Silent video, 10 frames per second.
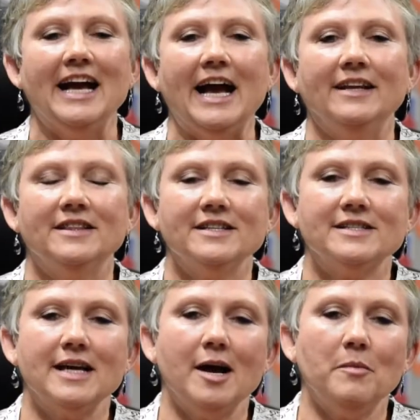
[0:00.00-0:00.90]
At this
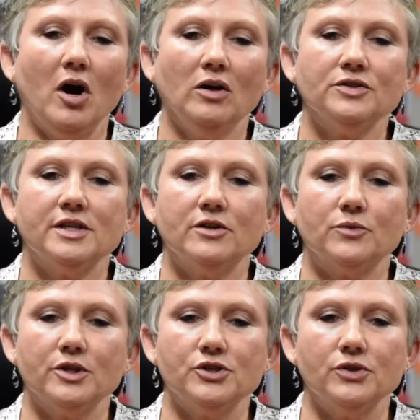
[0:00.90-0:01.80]
time, all Cedar
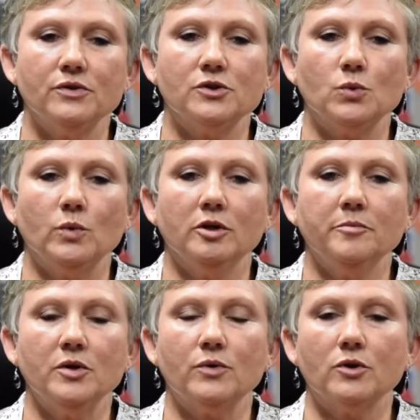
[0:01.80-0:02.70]
Ridge students will
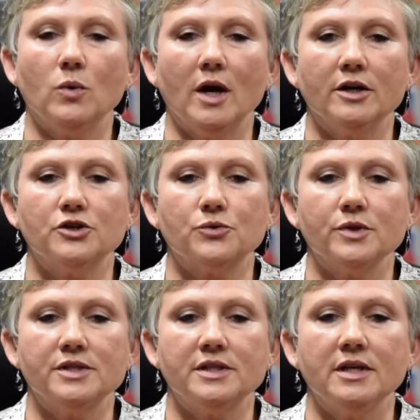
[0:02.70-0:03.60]
be required to
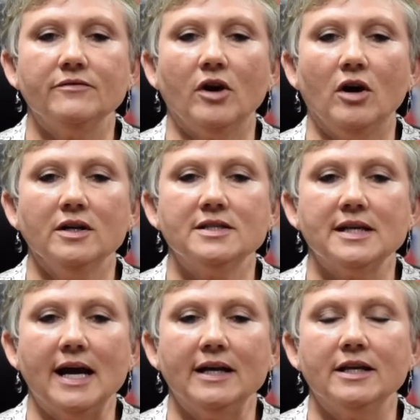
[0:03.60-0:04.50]
receive
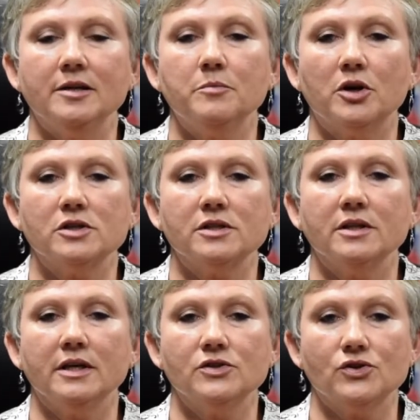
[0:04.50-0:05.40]
on-site
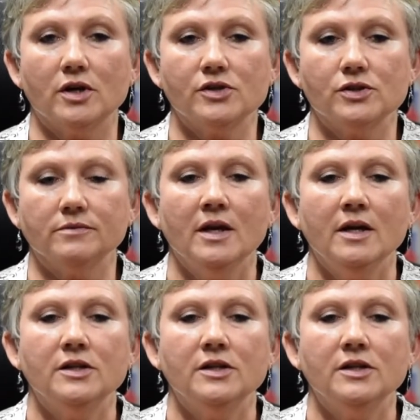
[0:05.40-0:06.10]
in-person instruction.